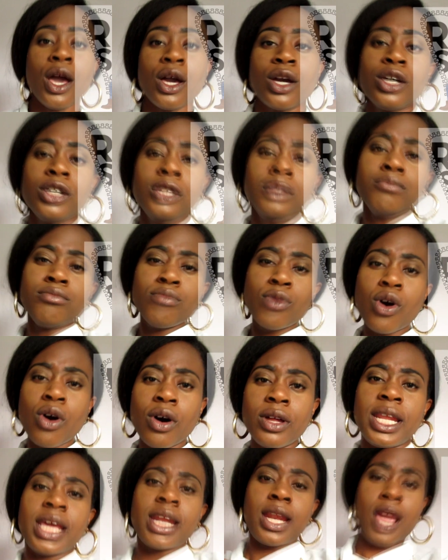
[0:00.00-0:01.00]
Good
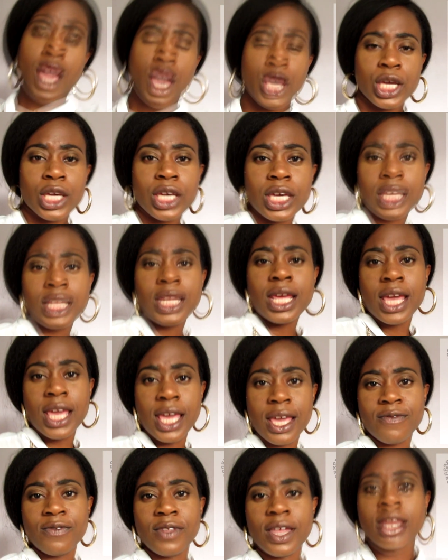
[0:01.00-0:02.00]
morning, good
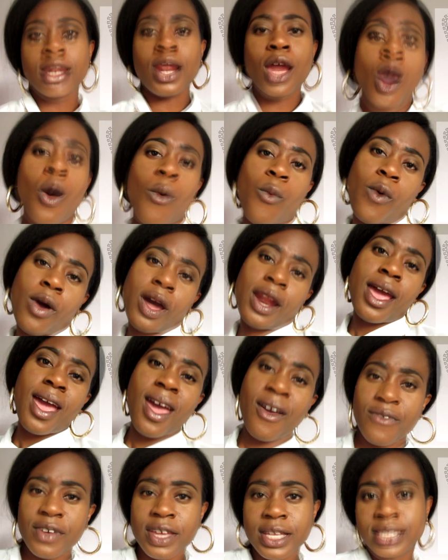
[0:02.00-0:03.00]
evening,
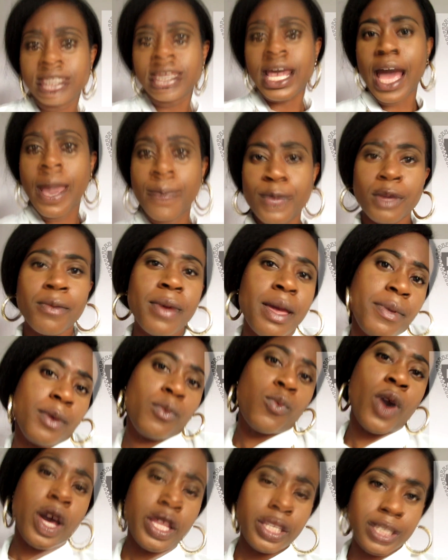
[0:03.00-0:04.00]
whatever time you may be
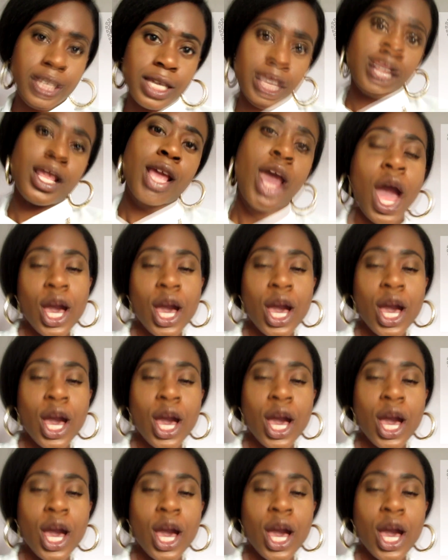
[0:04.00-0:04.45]
watching.